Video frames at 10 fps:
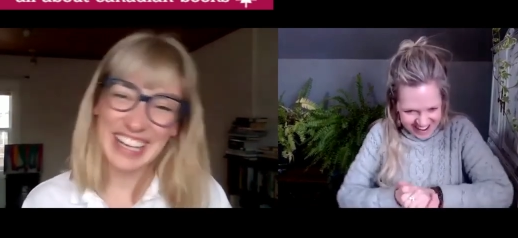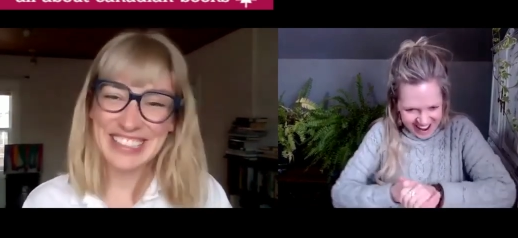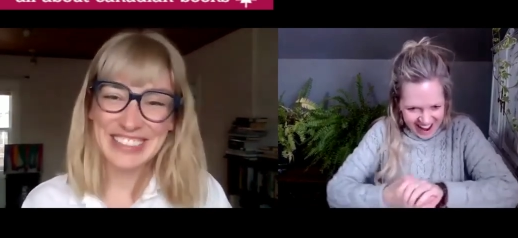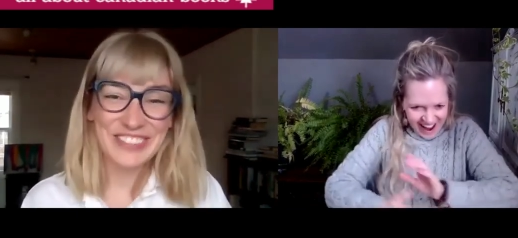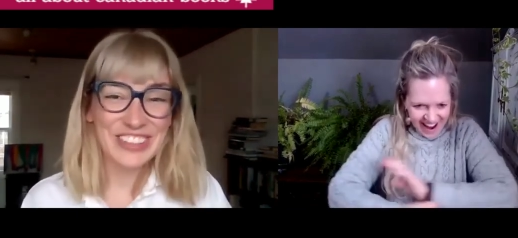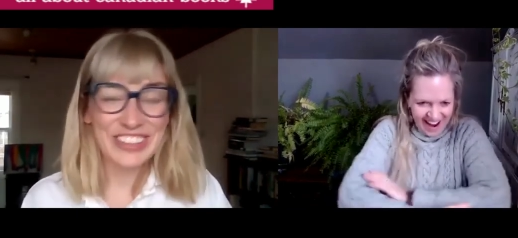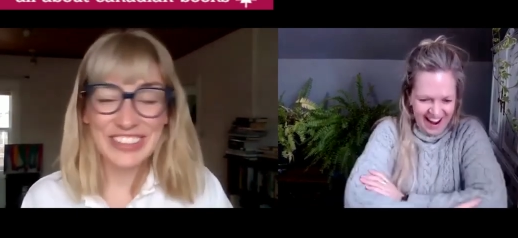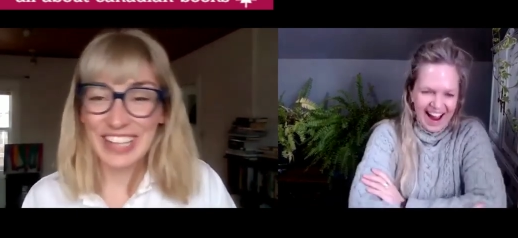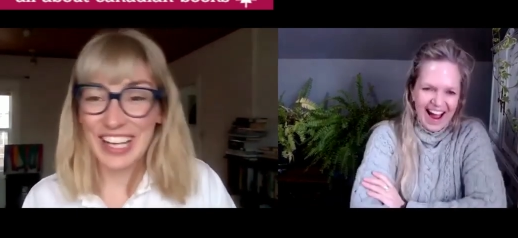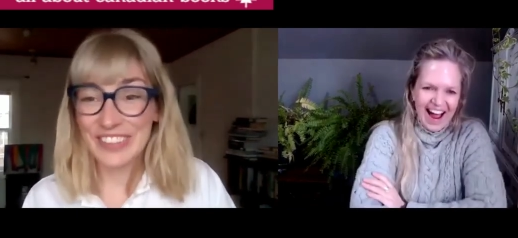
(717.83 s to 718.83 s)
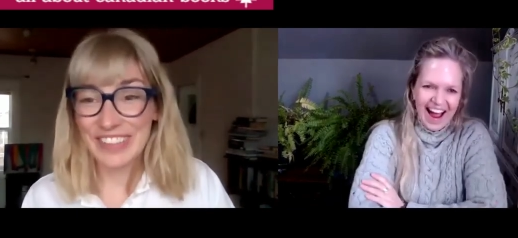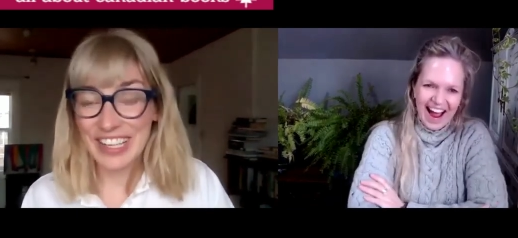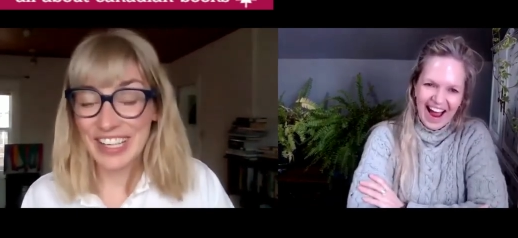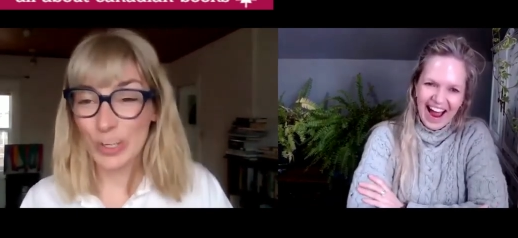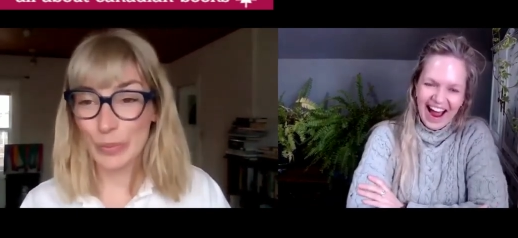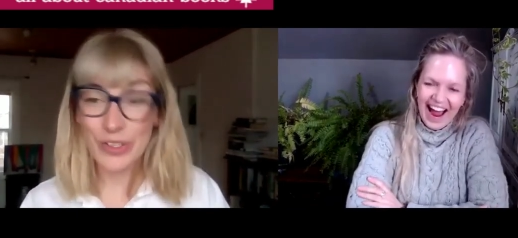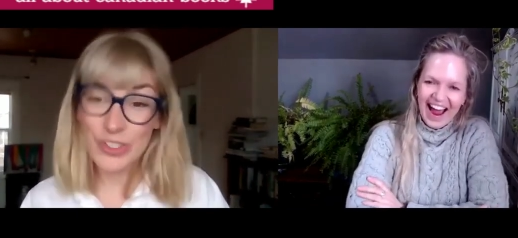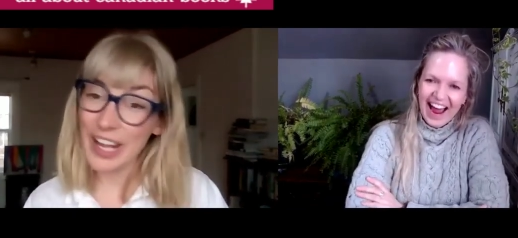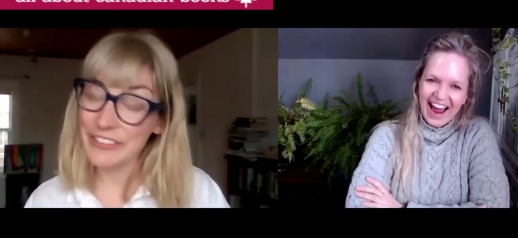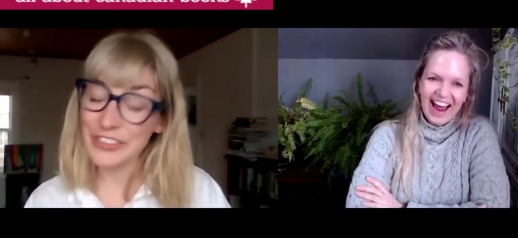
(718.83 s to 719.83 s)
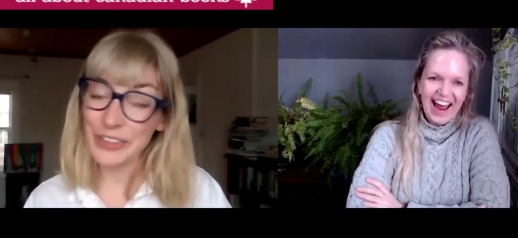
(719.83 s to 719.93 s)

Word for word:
Speaker 1: awesome. Well, good luck with it. I hope you try a